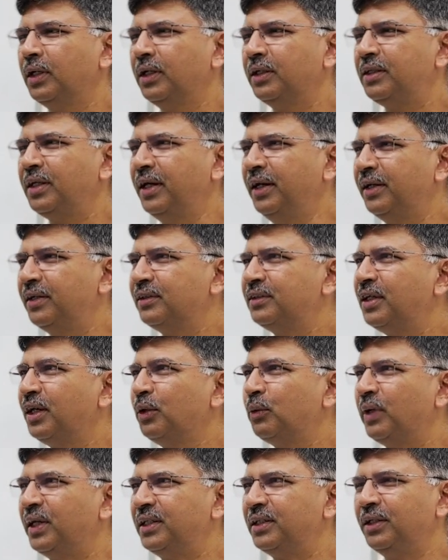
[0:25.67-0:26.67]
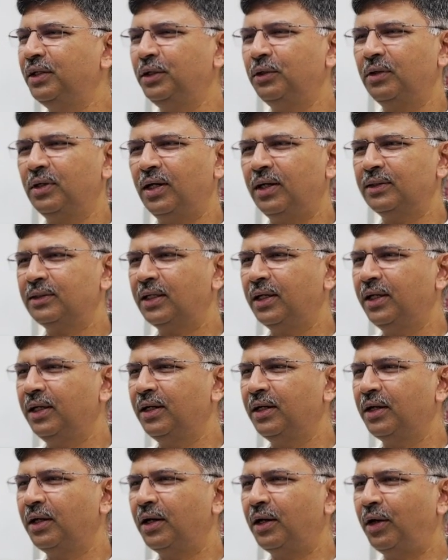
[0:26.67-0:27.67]
It's an interesting question. You're
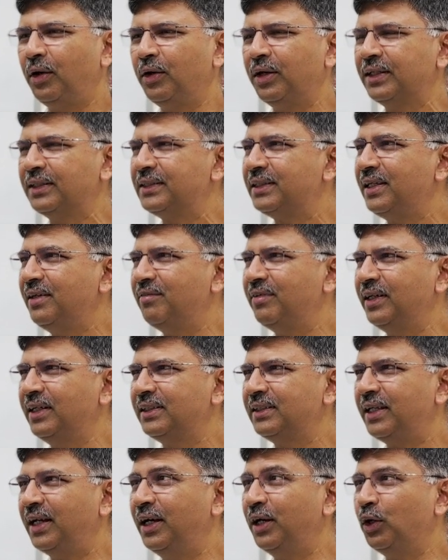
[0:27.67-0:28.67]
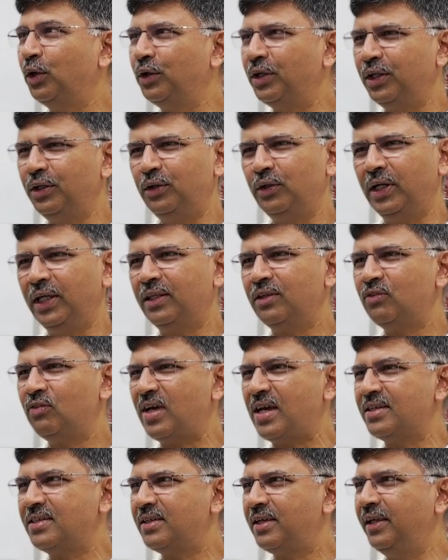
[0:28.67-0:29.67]
asking how does CFILT stand out in today's
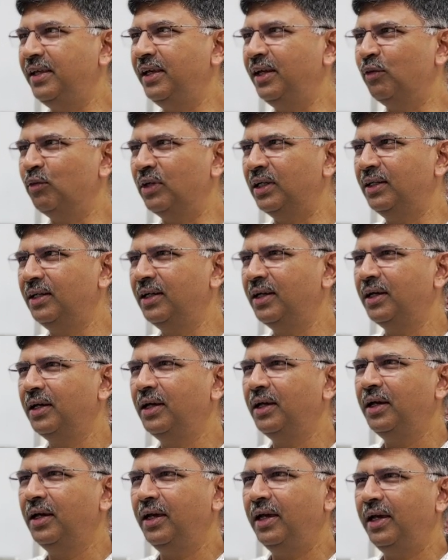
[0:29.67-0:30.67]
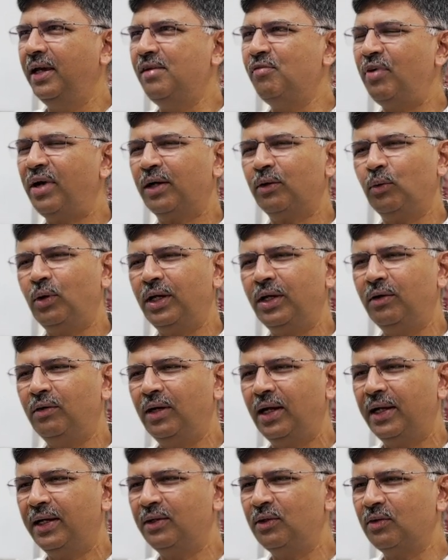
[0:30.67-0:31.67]
fast-changing world. In fact, what I
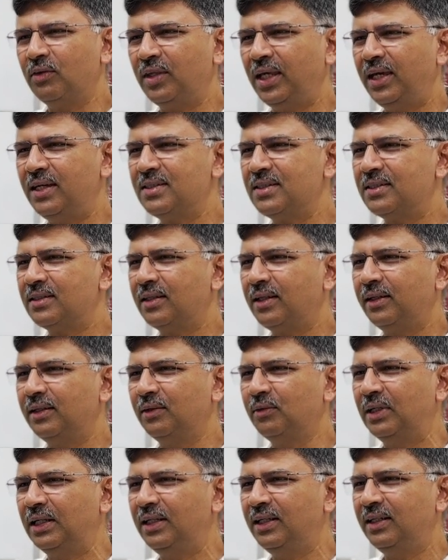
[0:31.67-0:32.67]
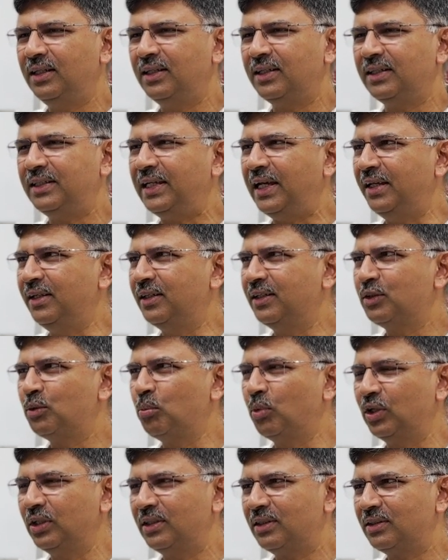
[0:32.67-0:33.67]
would like to say is that the world changes
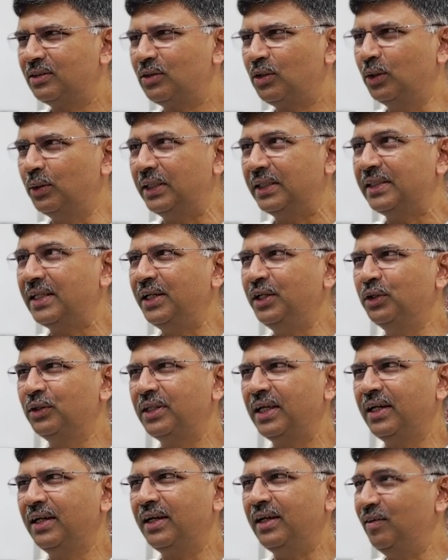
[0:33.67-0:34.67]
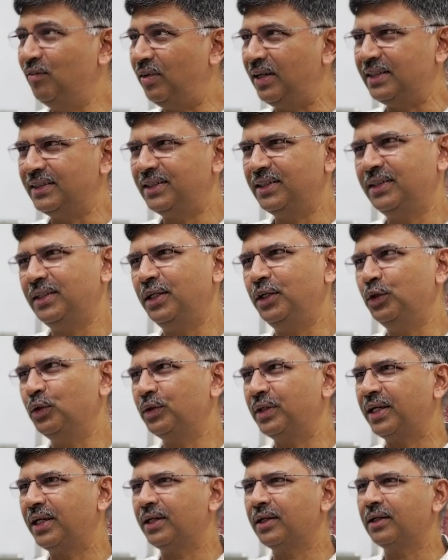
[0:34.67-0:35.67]
both slower than you think and faster than you
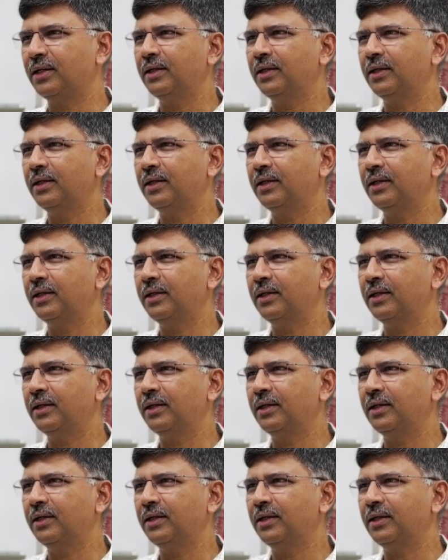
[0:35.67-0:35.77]
think.